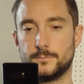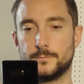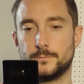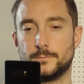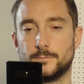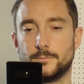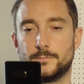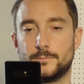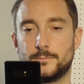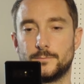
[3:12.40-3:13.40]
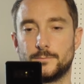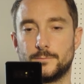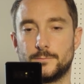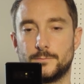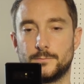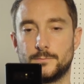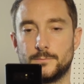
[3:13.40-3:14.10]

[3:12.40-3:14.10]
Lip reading: (no one is talking)